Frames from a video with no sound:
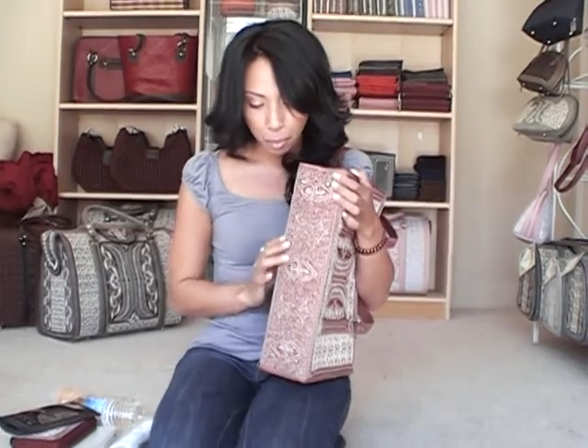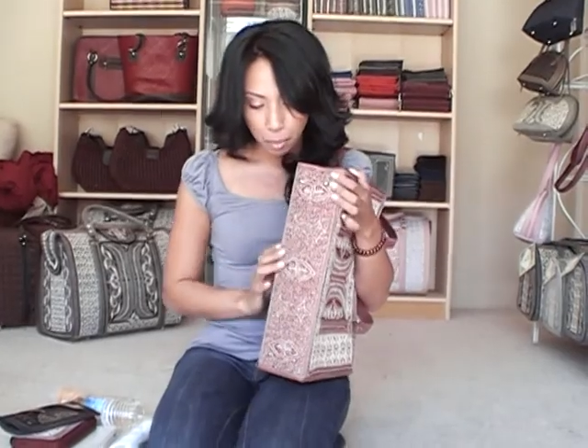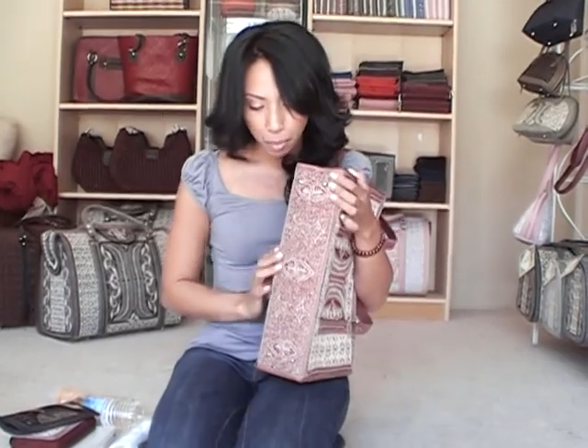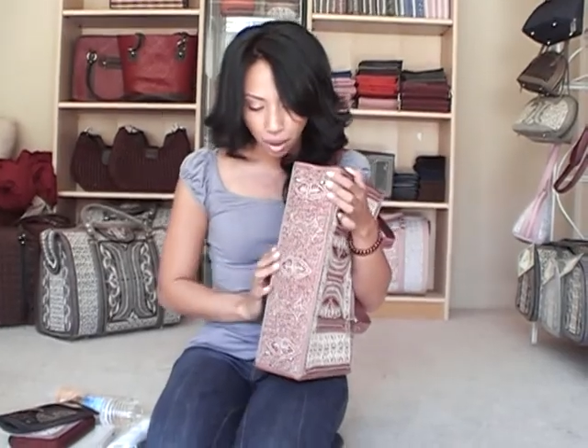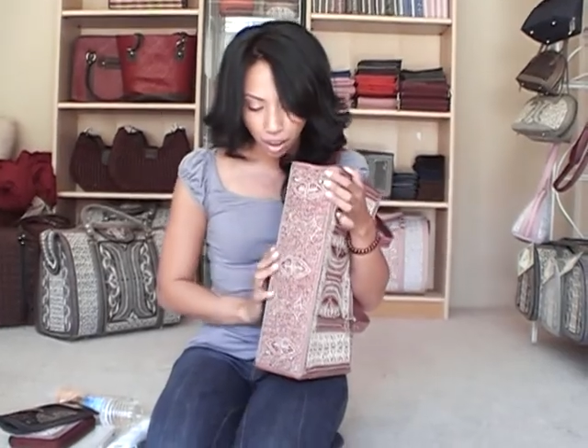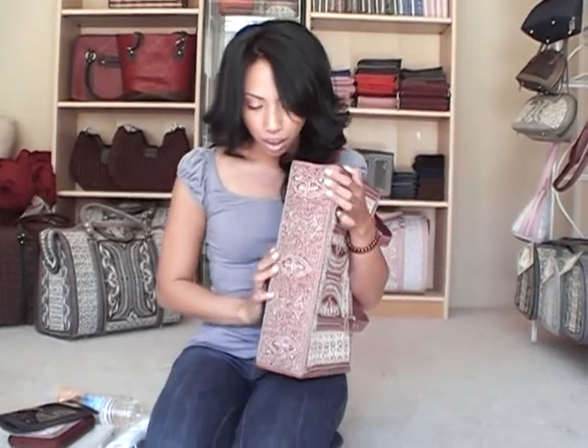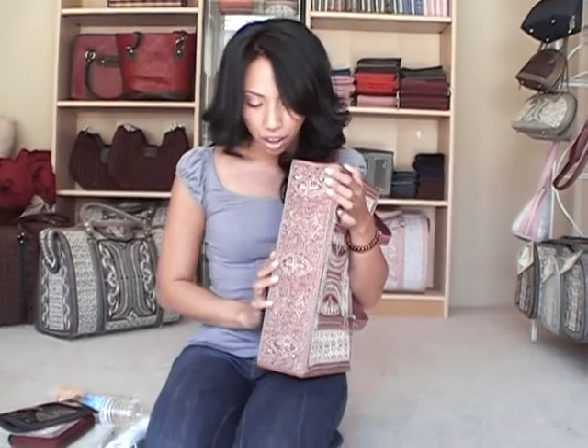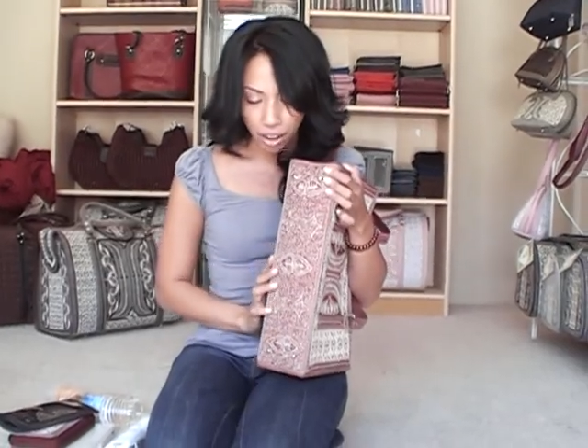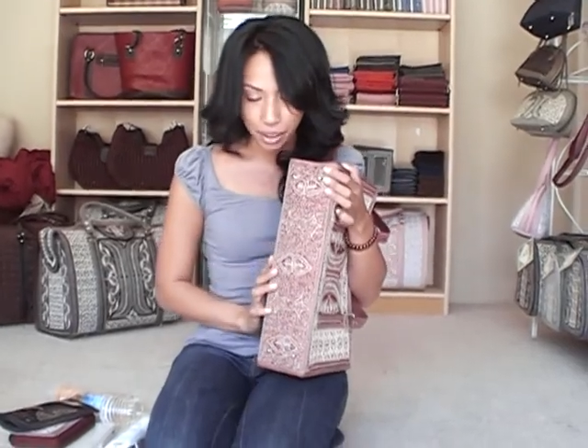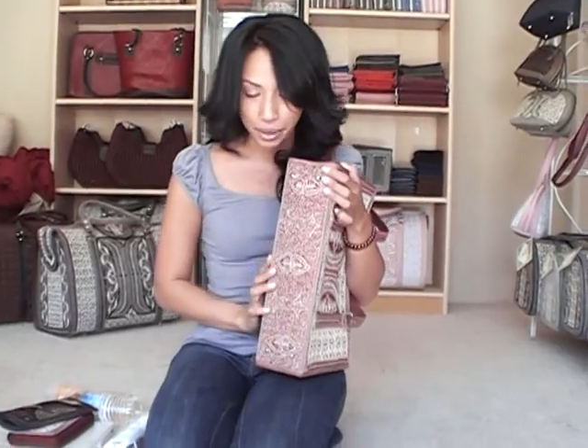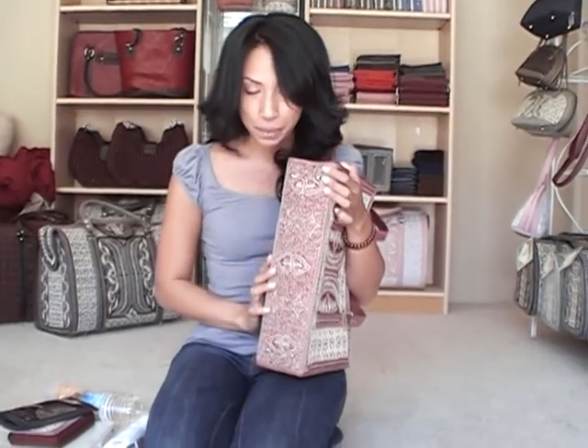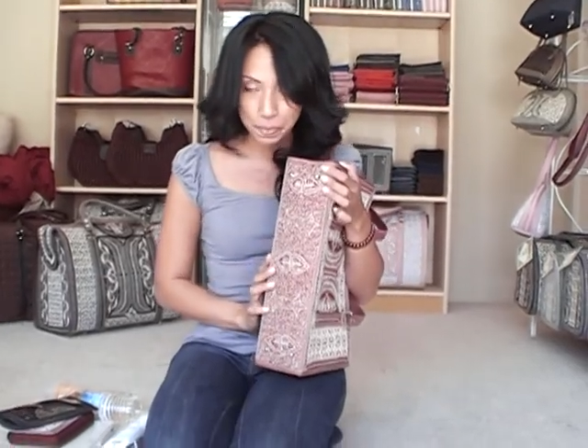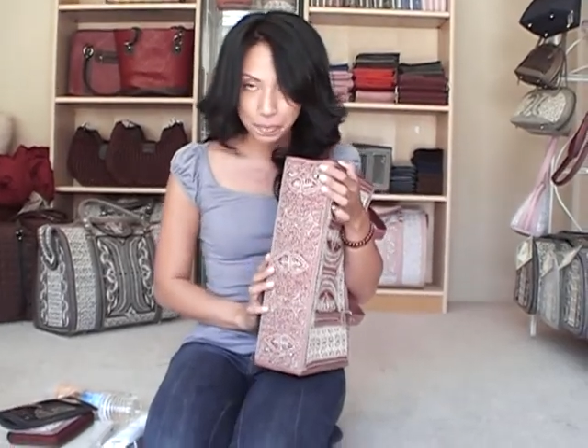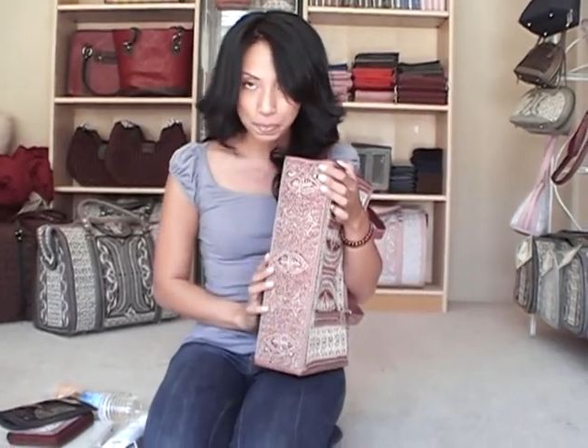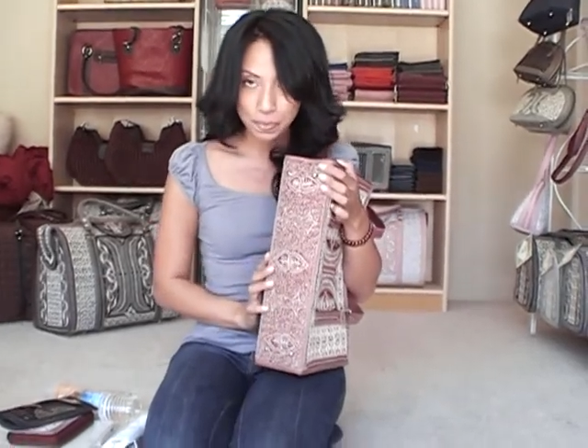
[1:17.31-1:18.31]

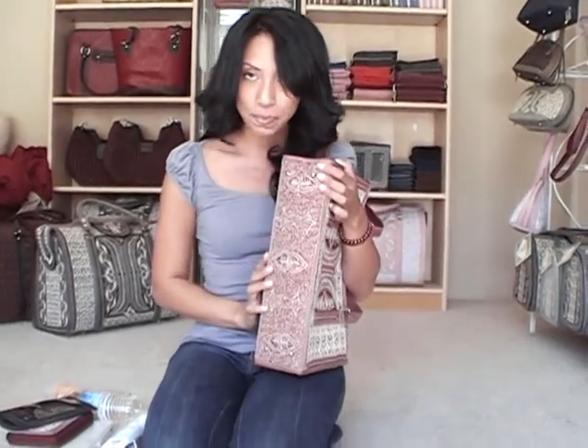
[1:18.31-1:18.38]
bottom